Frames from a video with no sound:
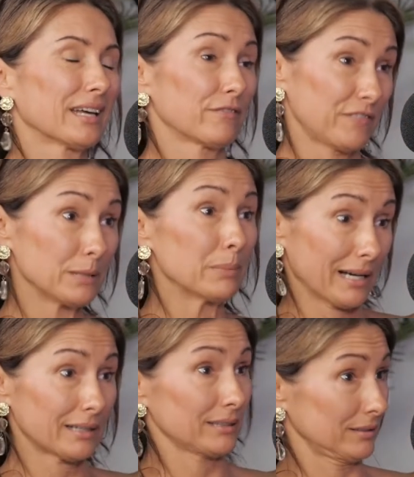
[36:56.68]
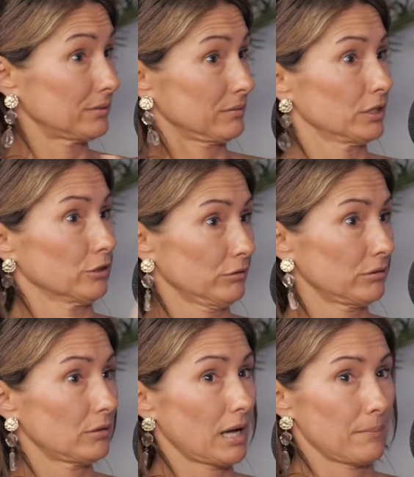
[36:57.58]
And that feedback is,
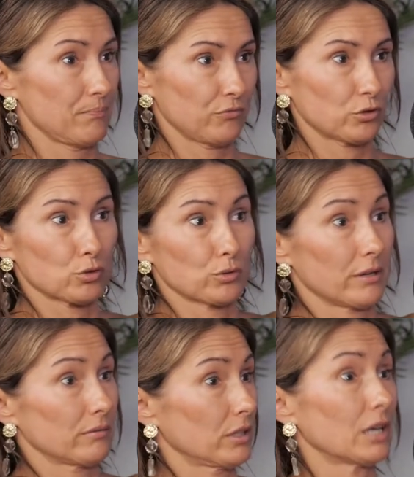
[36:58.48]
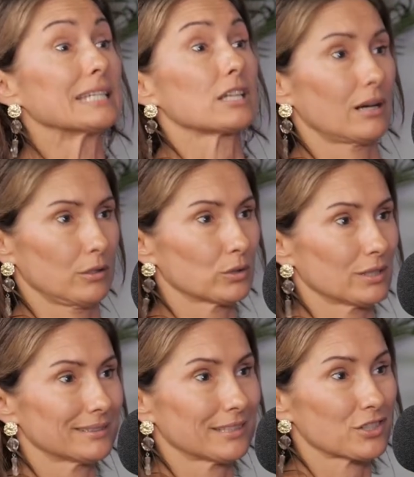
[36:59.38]
through the entire
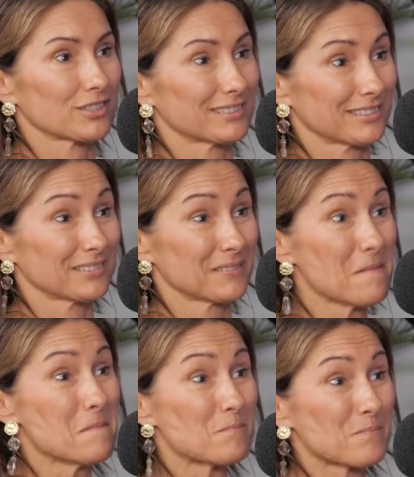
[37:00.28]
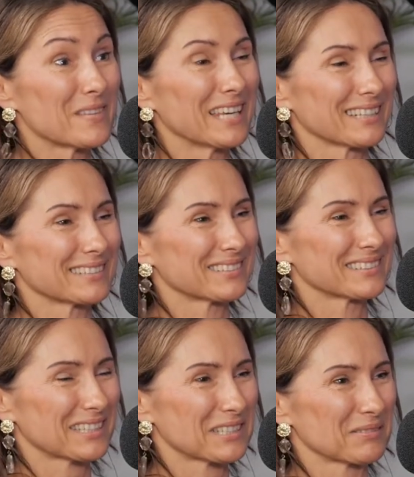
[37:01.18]
organisation. So, so
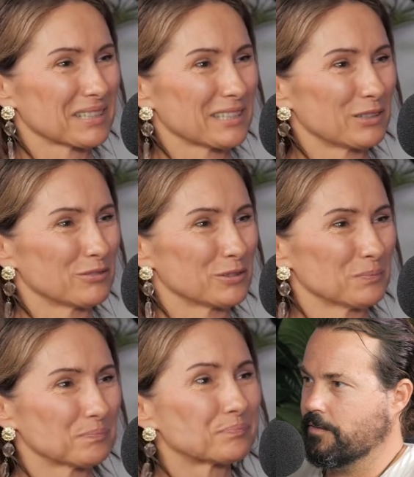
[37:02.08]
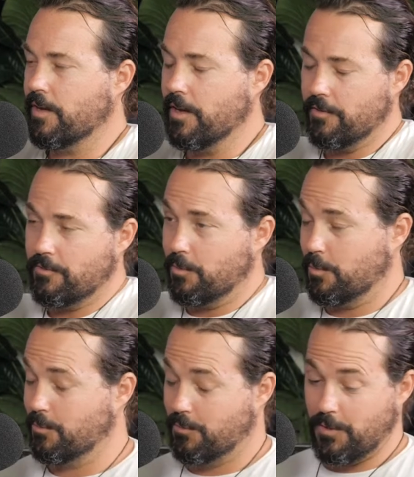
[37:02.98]
it's actually really helpful. Yeah,
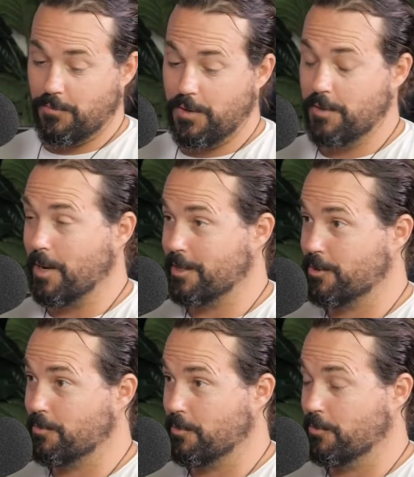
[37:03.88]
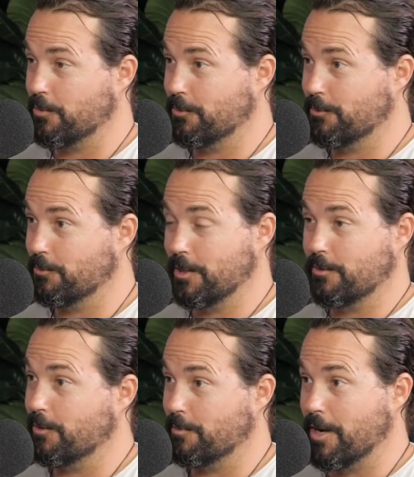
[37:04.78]
well, feedback's super important. We
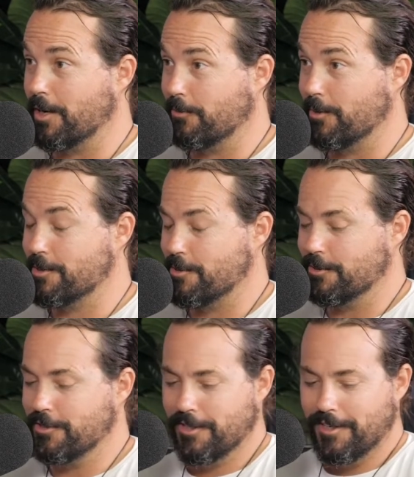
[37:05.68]
call it market research.